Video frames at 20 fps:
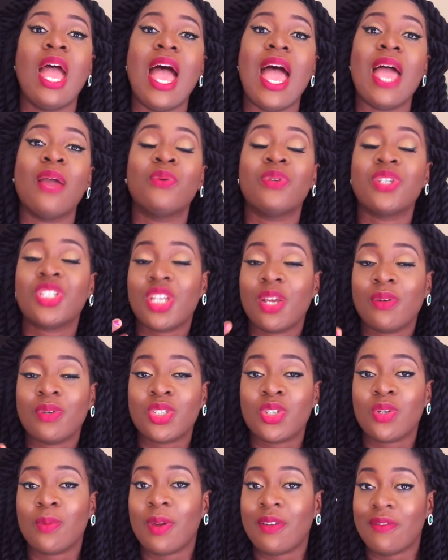I will share
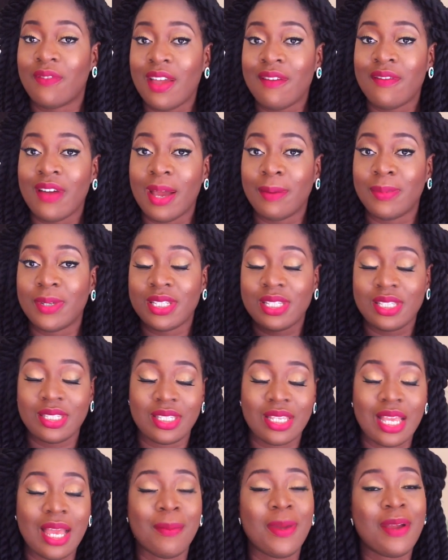with you my 5
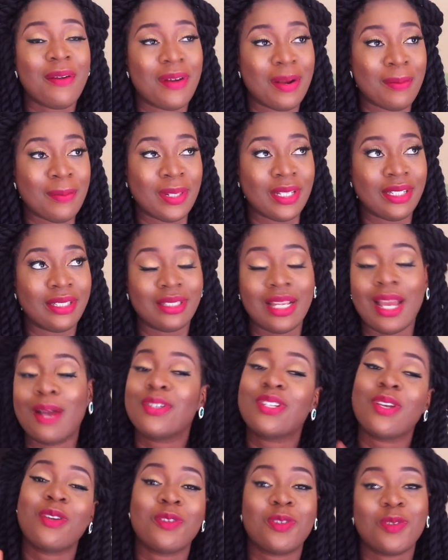habits. Am I rambling? I'll
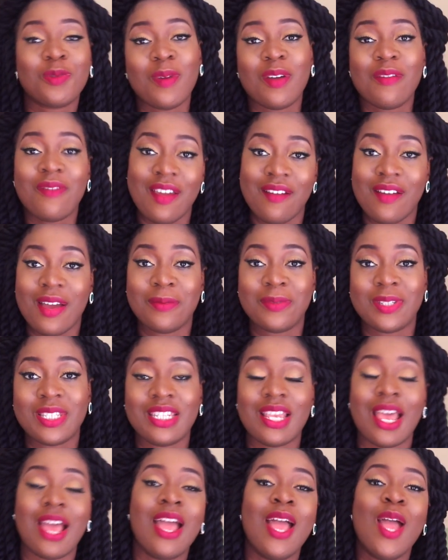share with you my 5 habits,
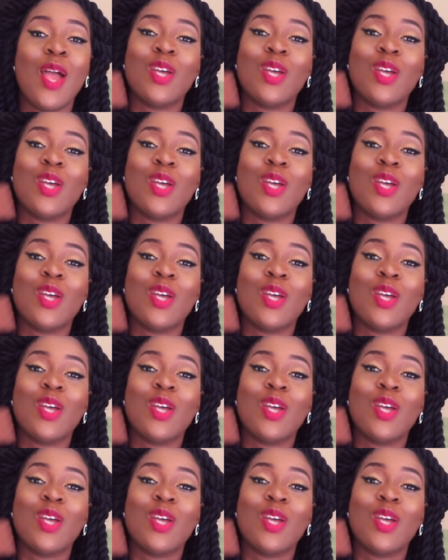yeah.